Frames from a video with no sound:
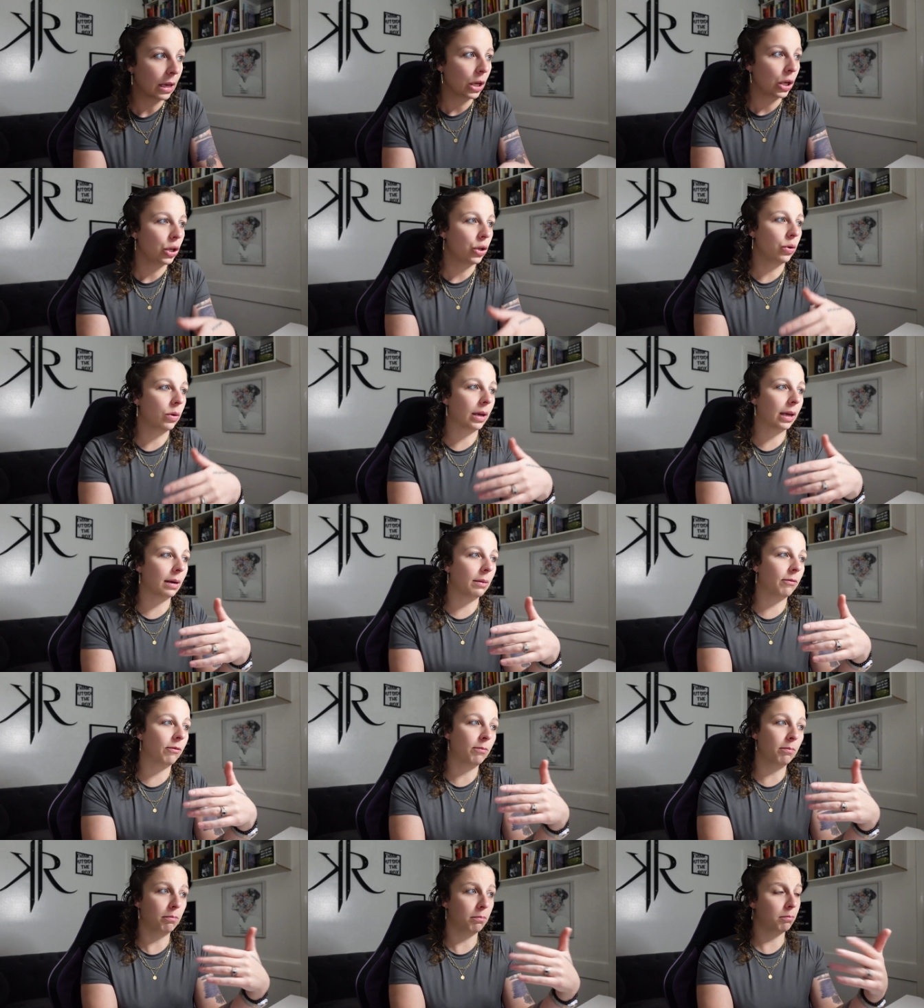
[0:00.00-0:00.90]
You
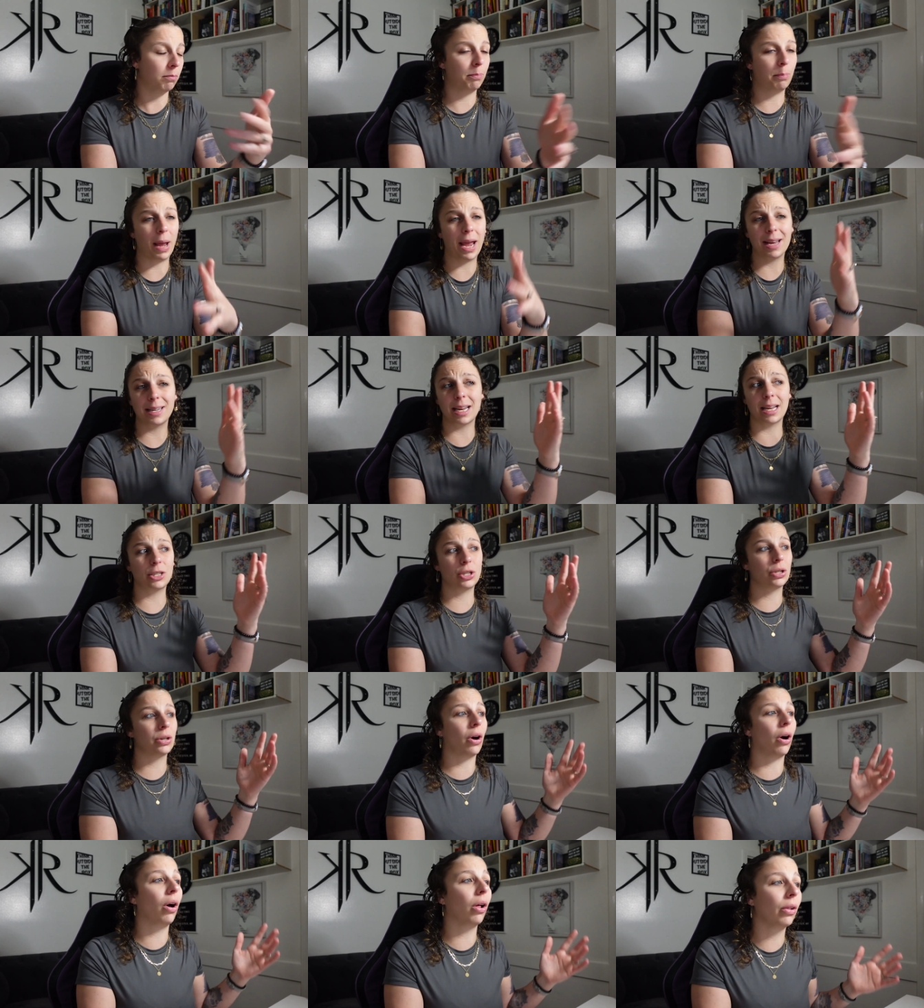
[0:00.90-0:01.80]
can pay attention
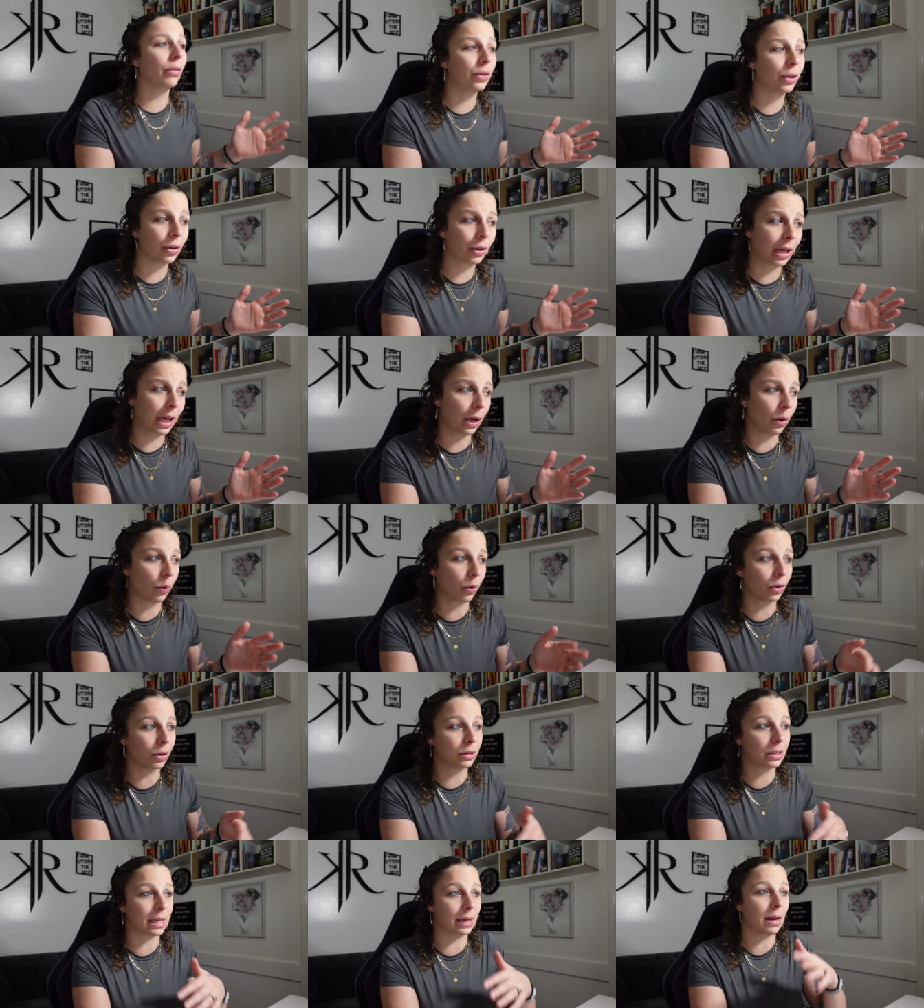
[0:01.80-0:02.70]
to all of your
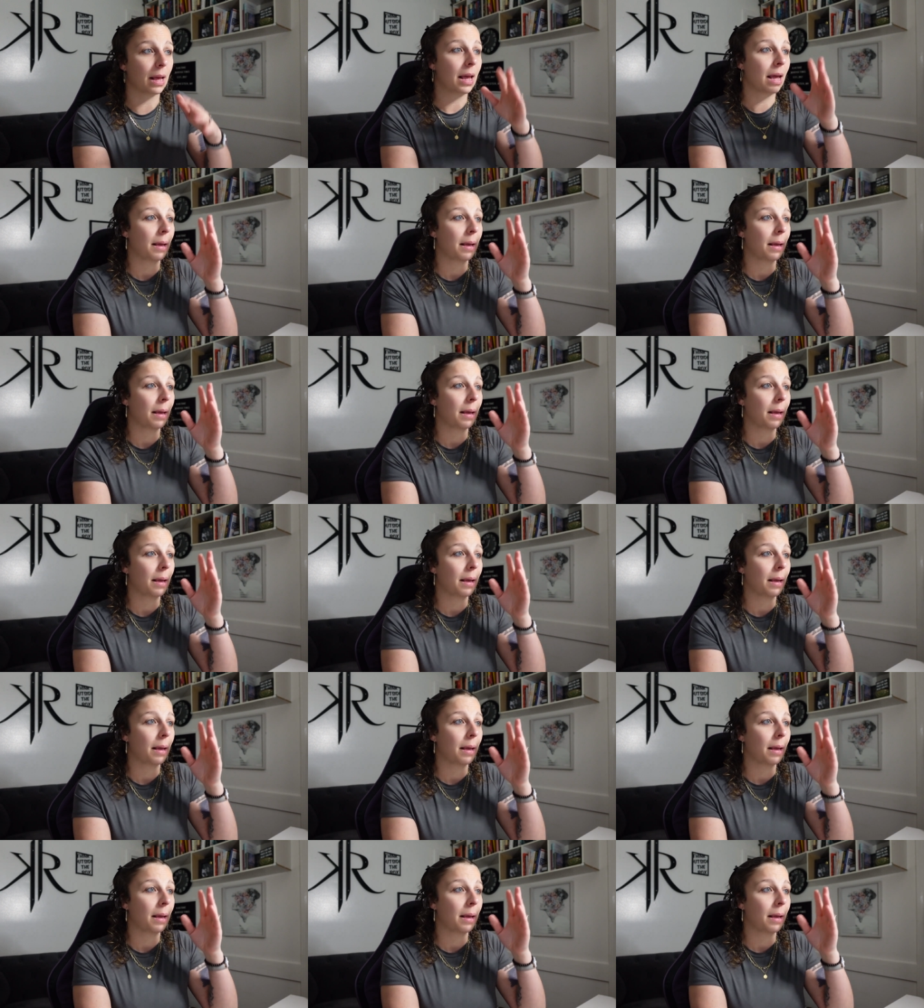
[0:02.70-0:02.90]
keywords and